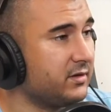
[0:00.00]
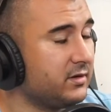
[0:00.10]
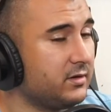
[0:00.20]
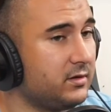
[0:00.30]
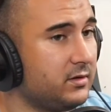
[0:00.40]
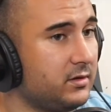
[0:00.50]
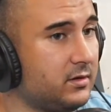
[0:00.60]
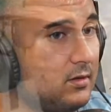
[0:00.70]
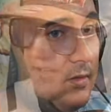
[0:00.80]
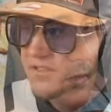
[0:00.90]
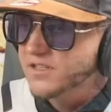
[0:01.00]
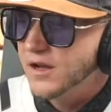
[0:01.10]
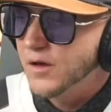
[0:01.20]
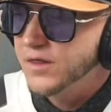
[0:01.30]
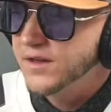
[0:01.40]
Yeah, they're favored by a
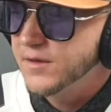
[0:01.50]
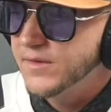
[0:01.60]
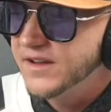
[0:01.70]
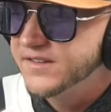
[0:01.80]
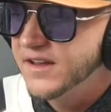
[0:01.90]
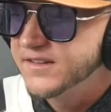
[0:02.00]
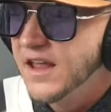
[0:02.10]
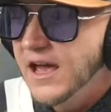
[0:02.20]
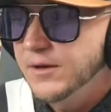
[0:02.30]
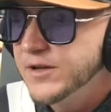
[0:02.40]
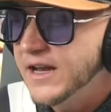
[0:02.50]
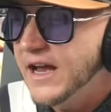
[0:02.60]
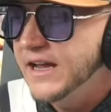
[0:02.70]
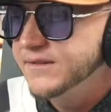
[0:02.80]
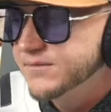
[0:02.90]
touchdown. I think it makes sense. I mean,
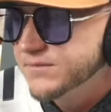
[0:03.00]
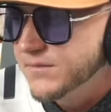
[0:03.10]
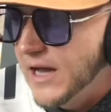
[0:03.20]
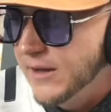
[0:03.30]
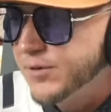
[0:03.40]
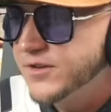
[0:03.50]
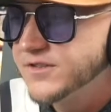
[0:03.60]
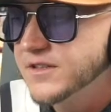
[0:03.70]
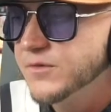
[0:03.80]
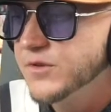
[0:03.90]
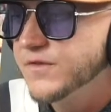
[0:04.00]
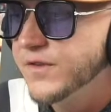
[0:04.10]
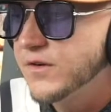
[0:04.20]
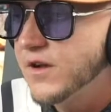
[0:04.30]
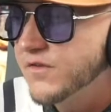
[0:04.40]
I personally would
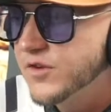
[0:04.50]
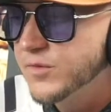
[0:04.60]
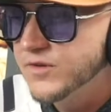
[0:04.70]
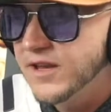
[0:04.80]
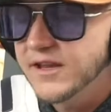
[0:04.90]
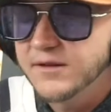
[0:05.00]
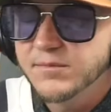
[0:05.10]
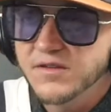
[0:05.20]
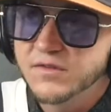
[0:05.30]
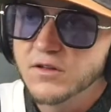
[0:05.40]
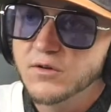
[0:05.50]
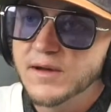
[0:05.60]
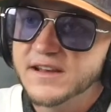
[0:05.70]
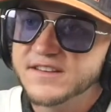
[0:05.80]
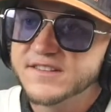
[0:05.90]
feel comfortable taking Buffalo
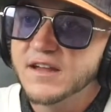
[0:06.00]
-7.